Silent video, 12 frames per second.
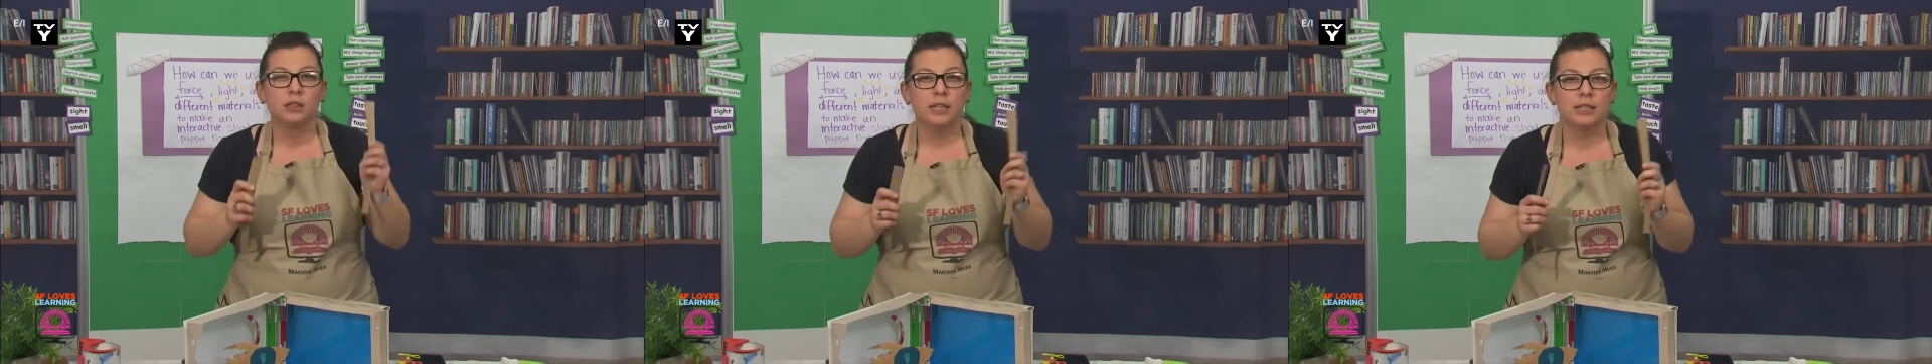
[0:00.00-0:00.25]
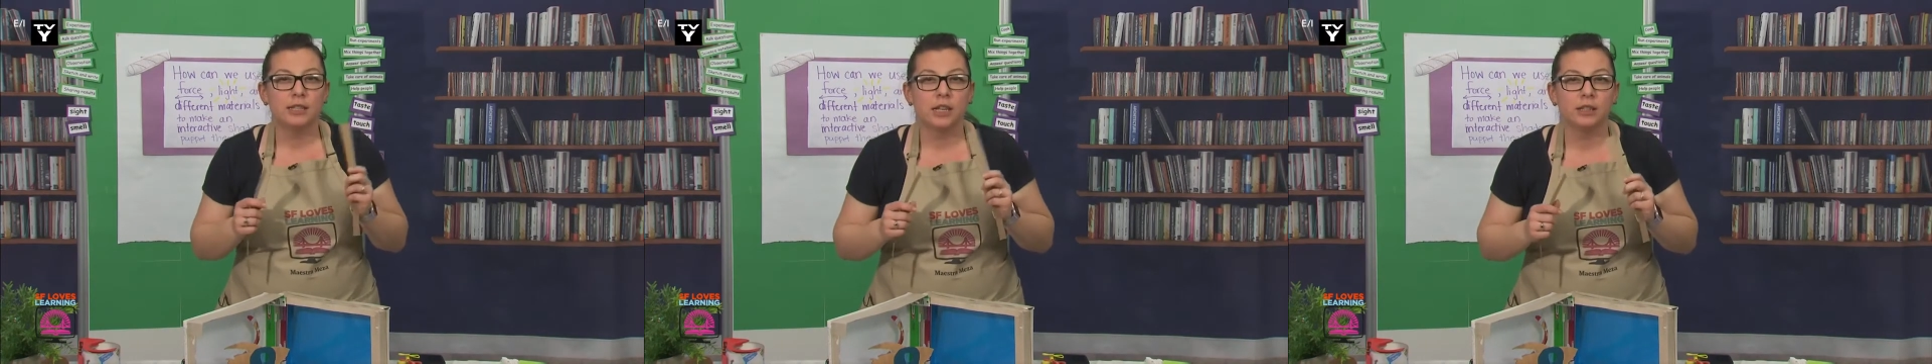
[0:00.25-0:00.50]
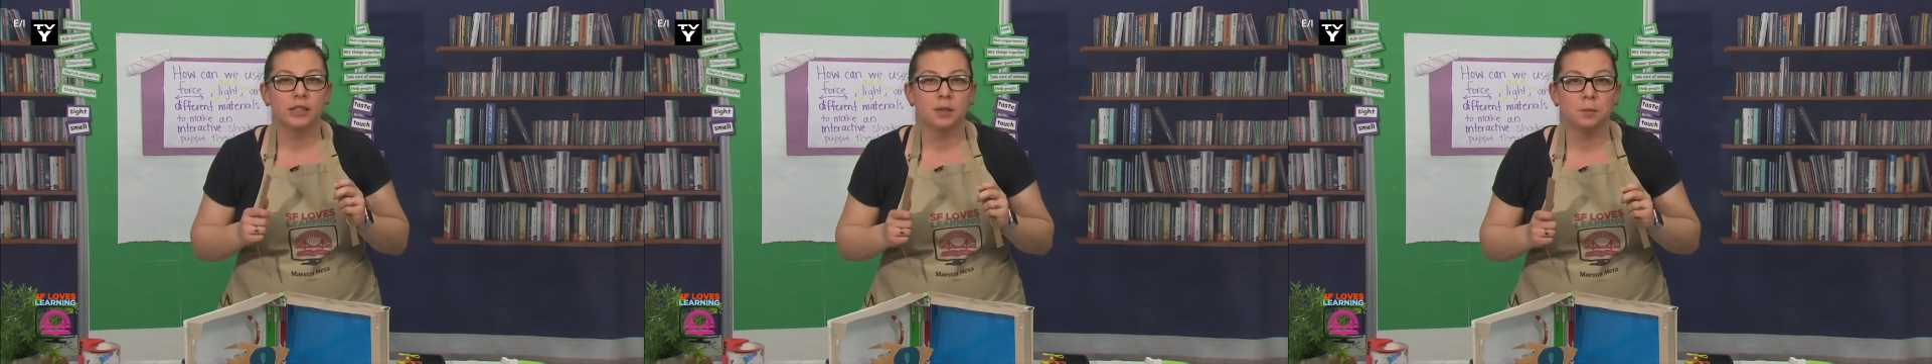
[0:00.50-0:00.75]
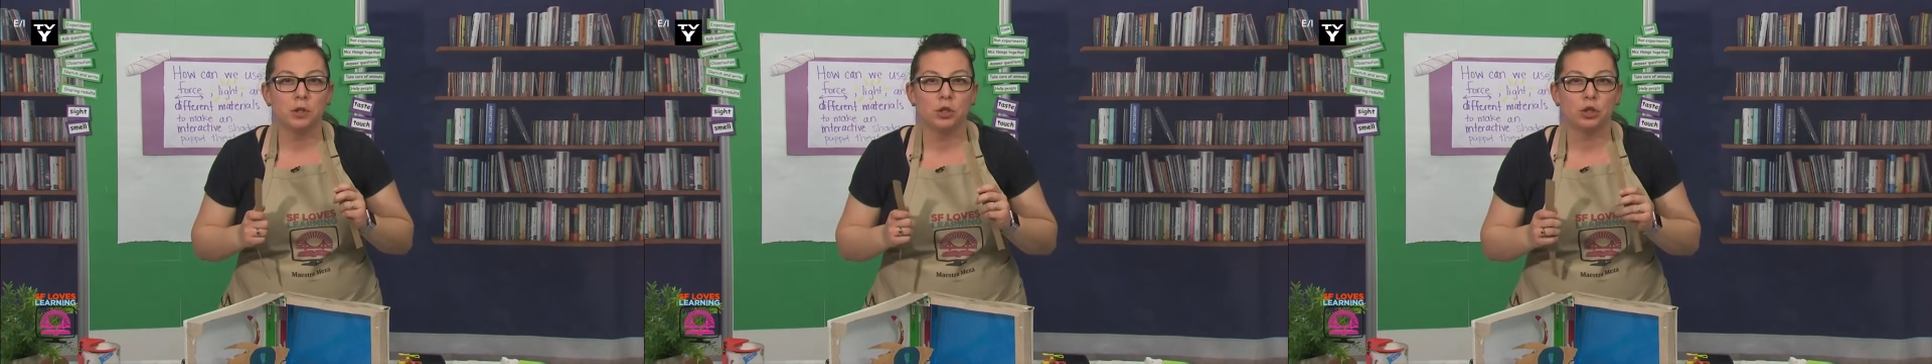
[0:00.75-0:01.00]
Let's cut
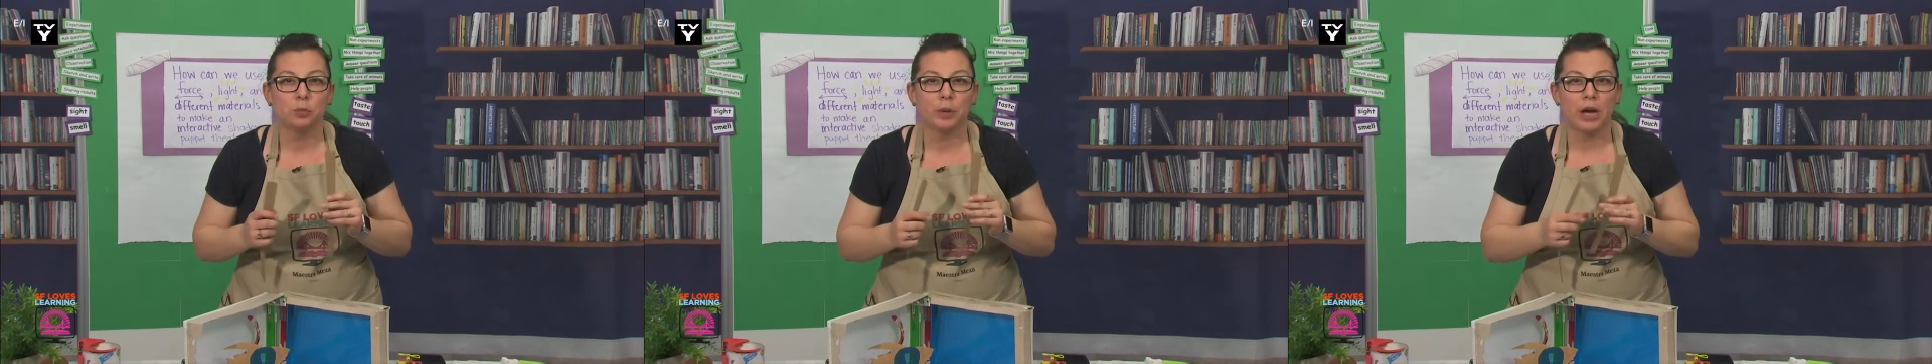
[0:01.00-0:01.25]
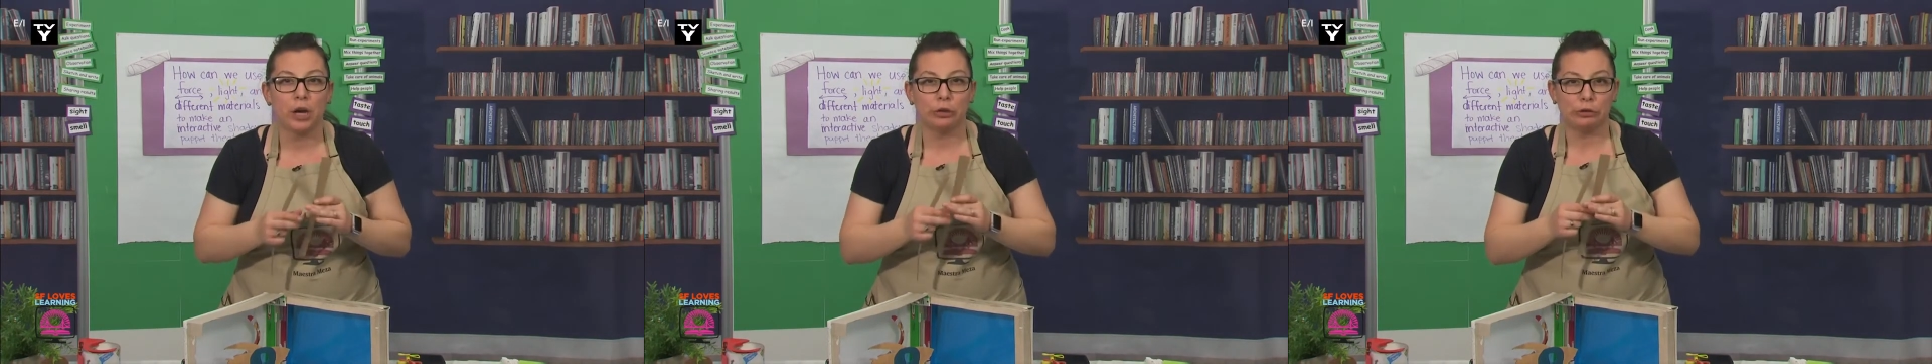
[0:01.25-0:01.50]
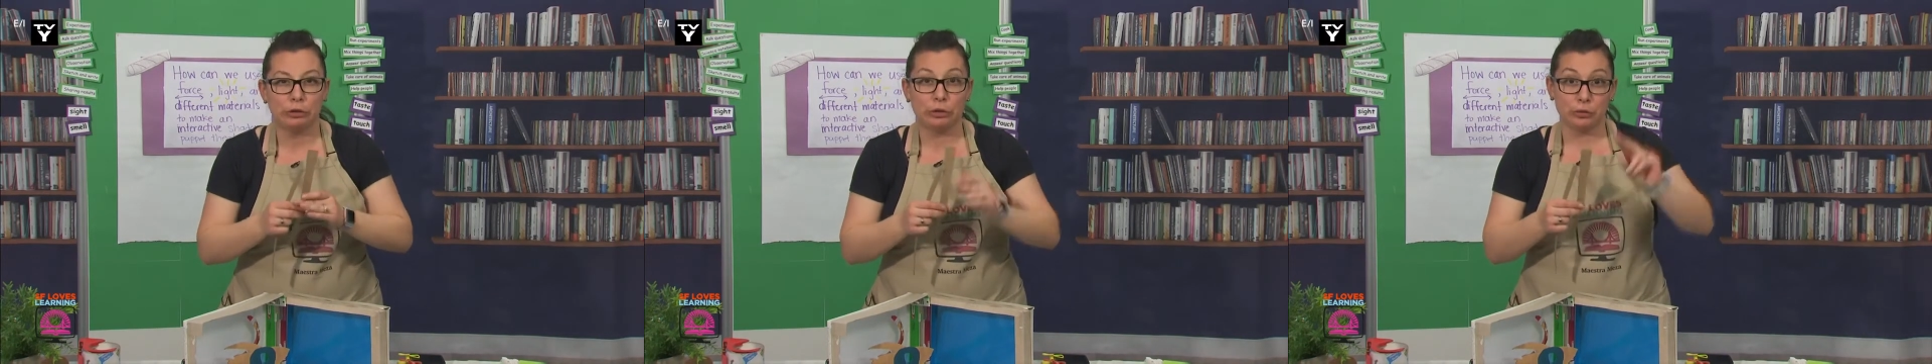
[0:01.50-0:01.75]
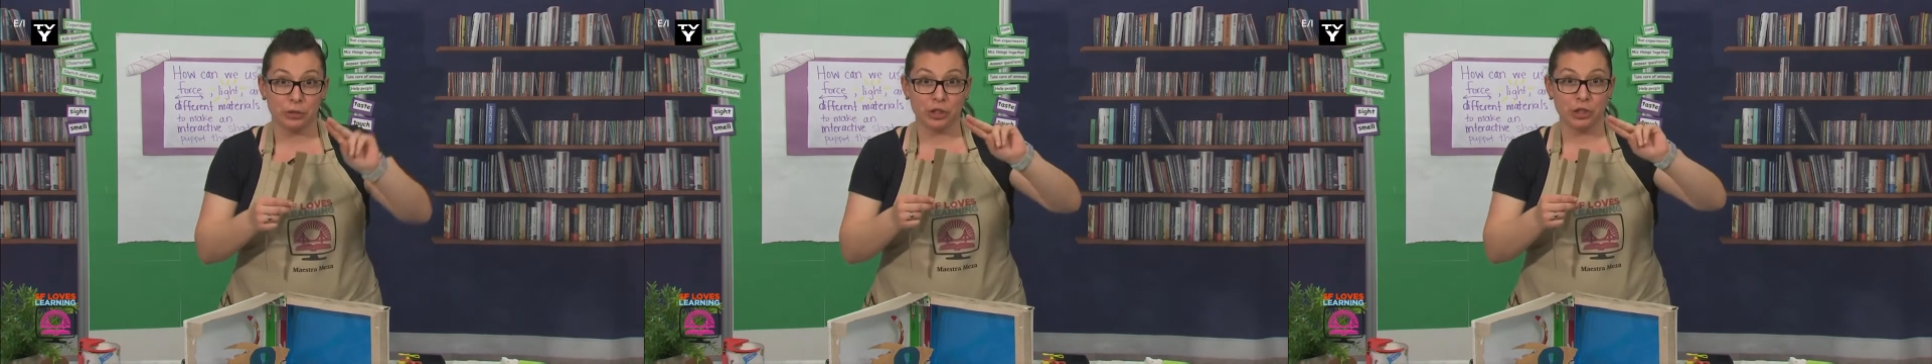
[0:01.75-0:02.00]
them to about
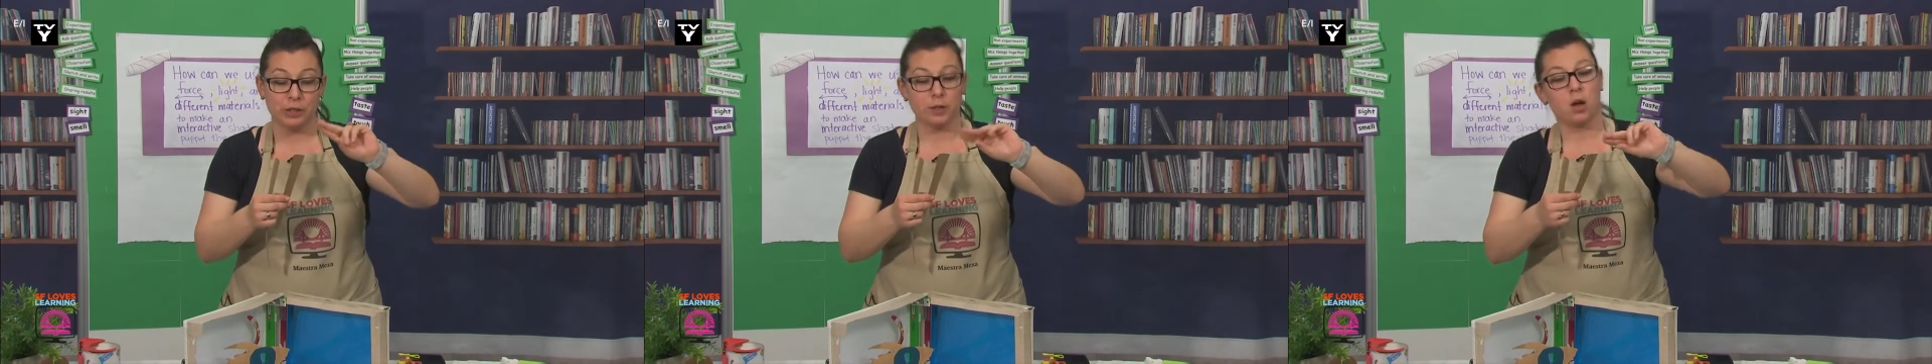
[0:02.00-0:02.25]
2 inches